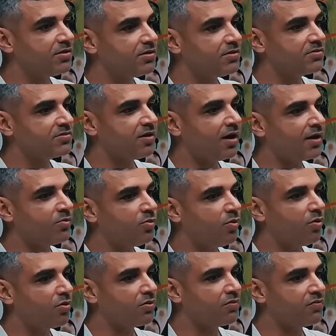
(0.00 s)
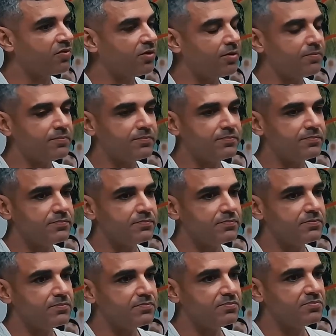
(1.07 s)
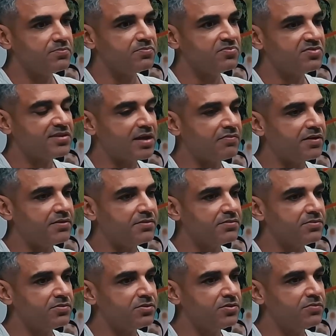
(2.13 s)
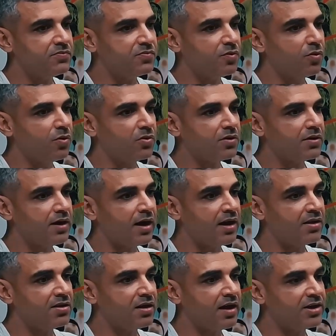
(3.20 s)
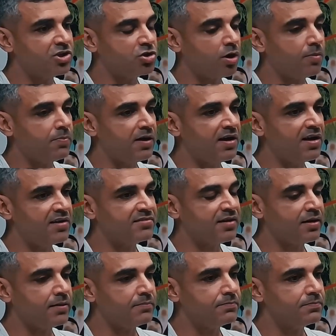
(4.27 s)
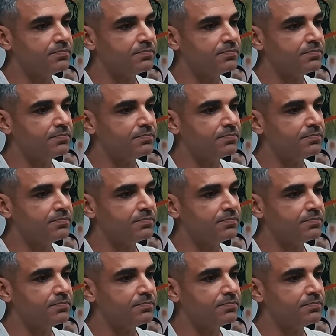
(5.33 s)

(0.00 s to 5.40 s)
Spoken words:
So I work from 7 to 4, a job as a